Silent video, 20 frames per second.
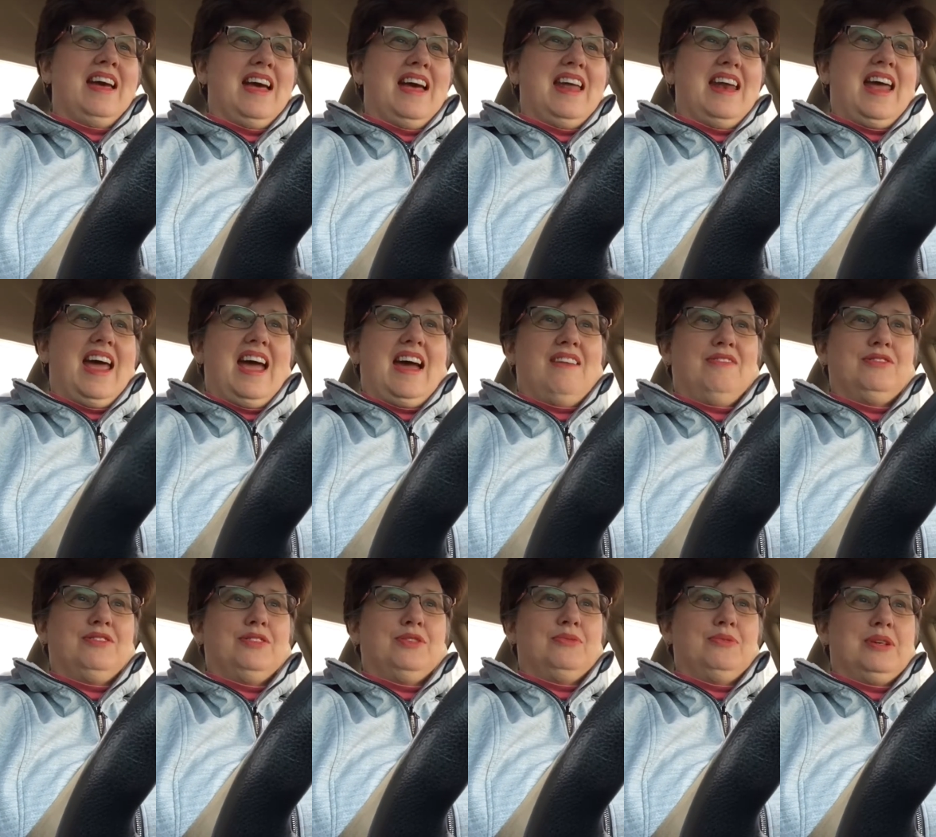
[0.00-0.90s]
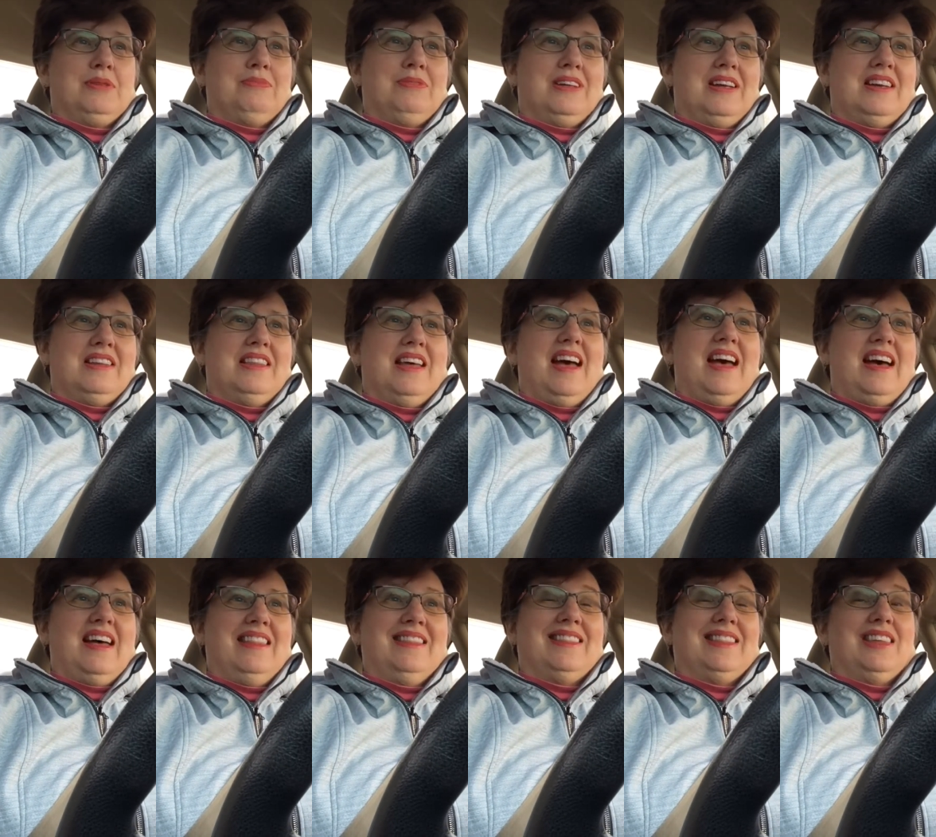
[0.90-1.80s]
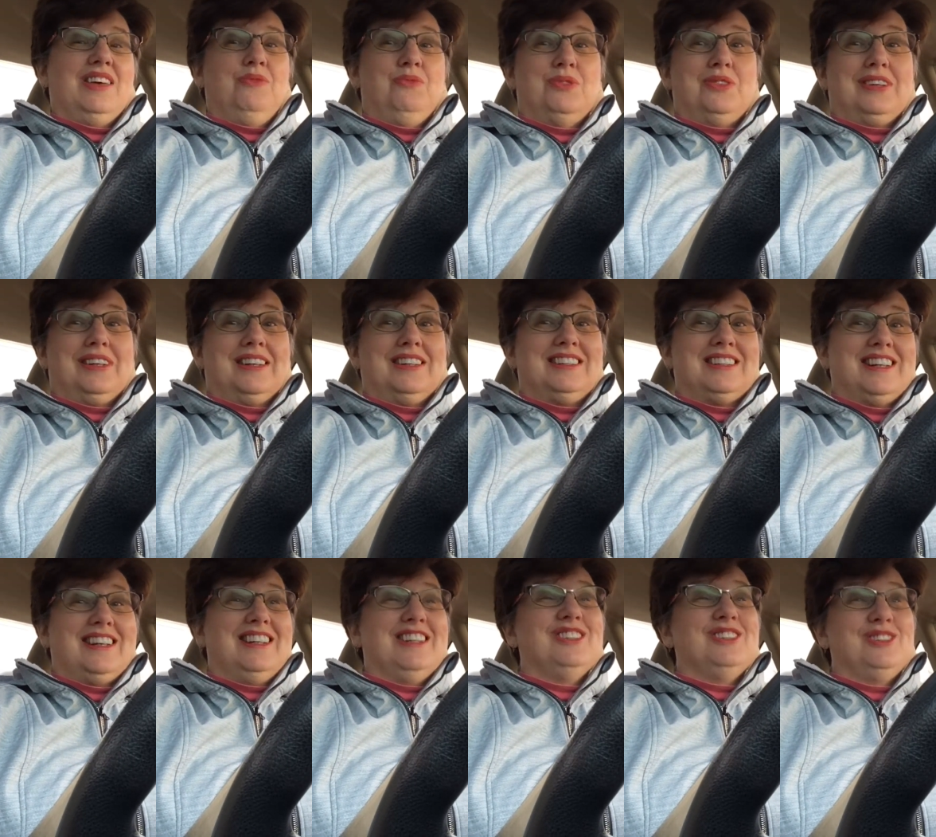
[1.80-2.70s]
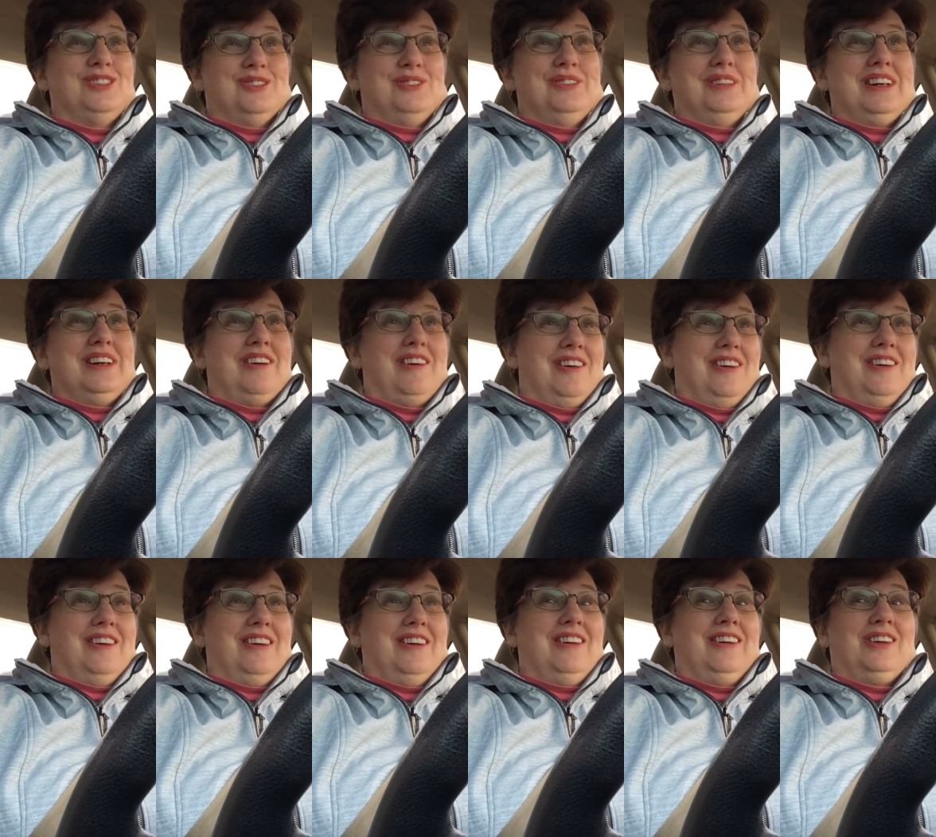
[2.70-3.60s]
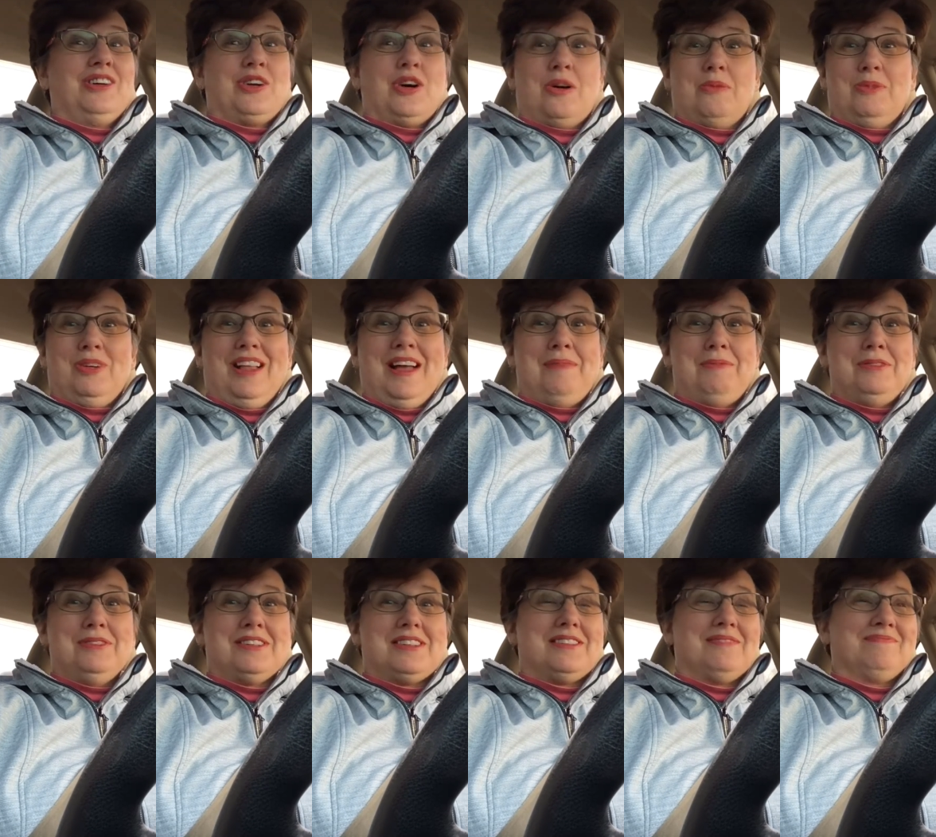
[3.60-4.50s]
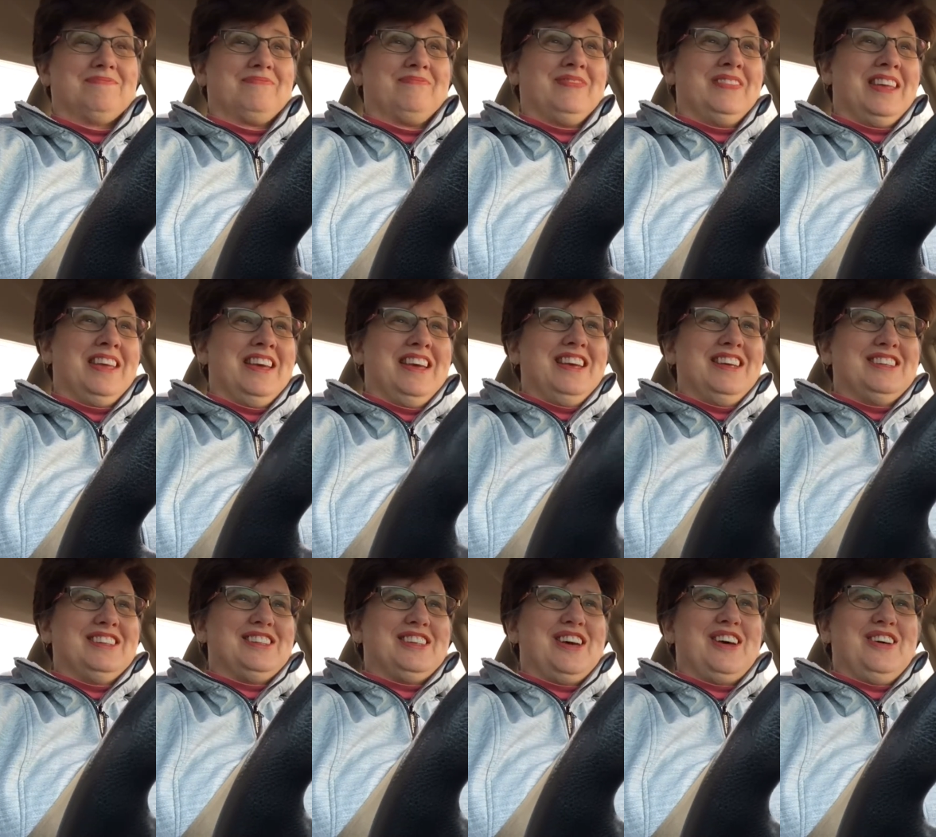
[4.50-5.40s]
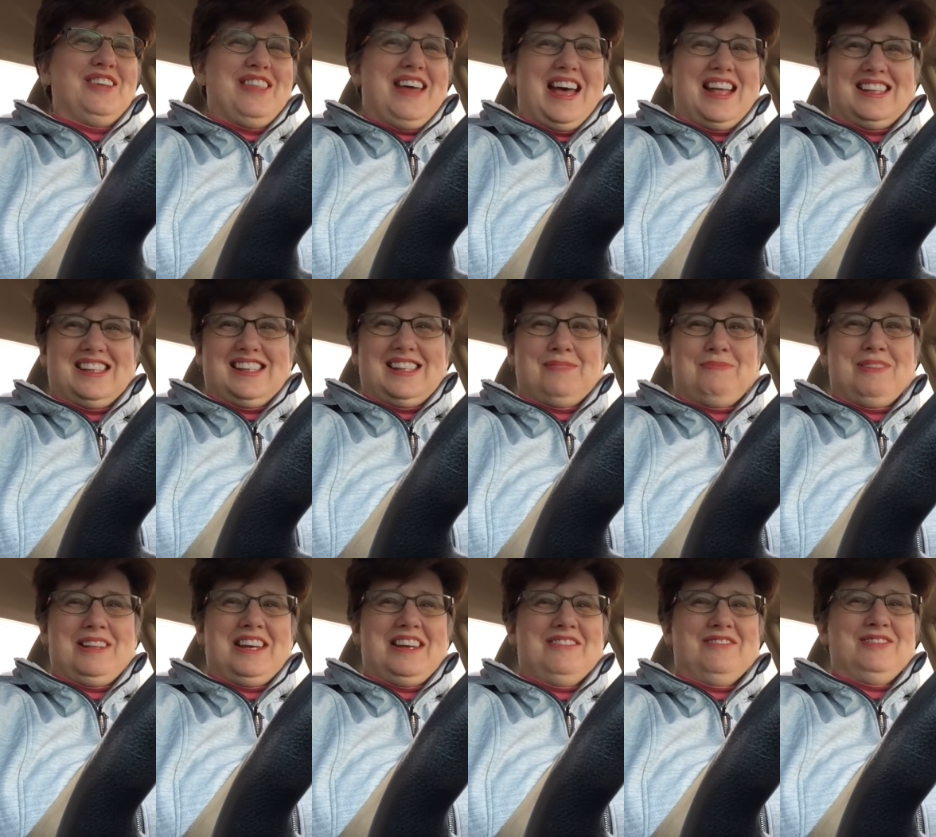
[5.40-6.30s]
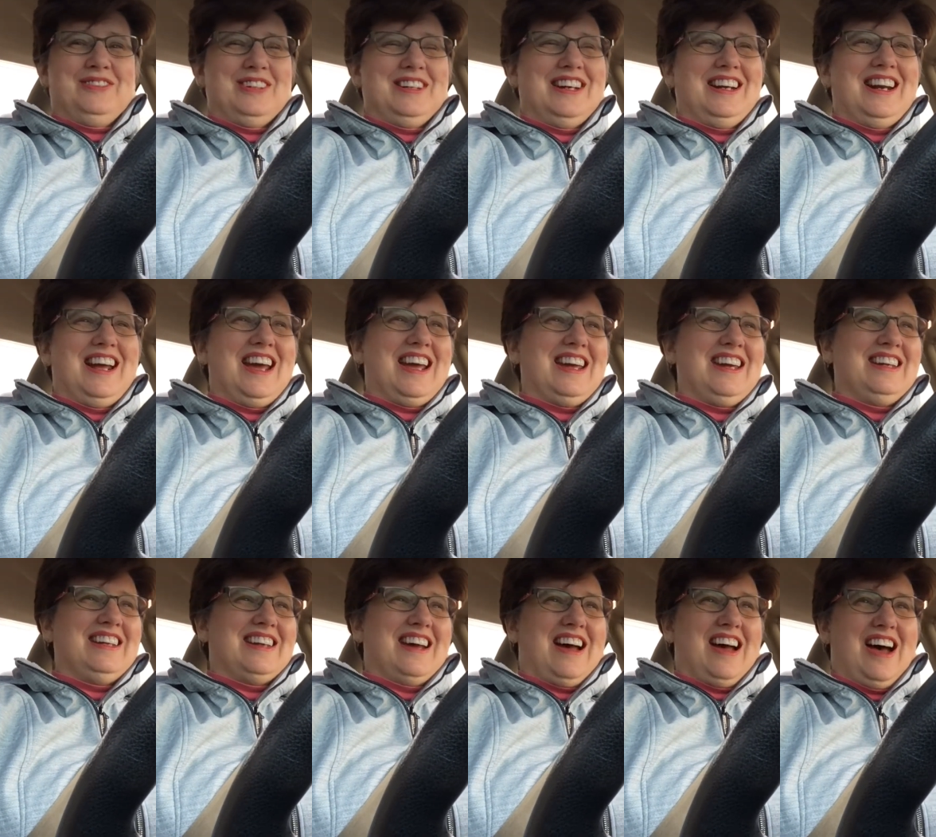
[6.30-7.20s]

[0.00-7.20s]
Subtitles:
And after we play that, then we'll get to enjoy our caramel apples. So that's the plan for tonight.